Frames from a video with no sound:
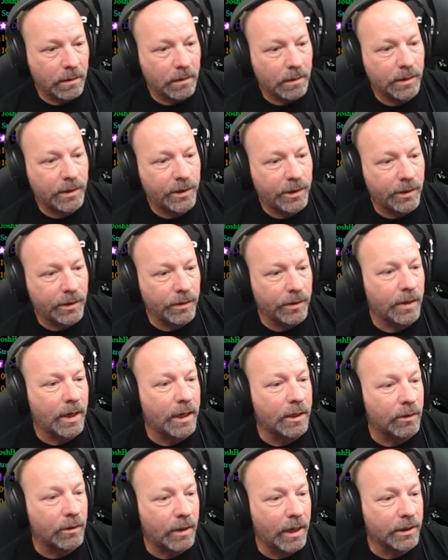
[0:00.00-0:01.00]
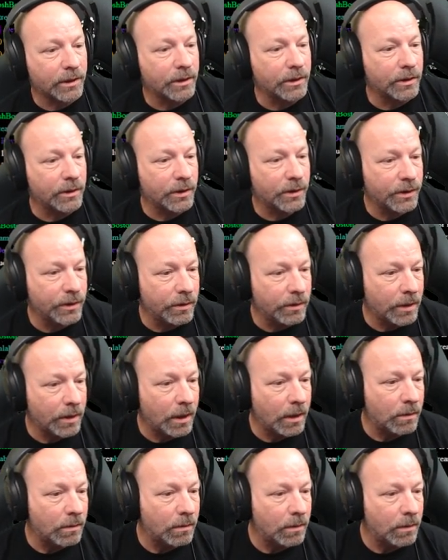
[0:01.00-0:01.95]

steer you that direction, just so you know.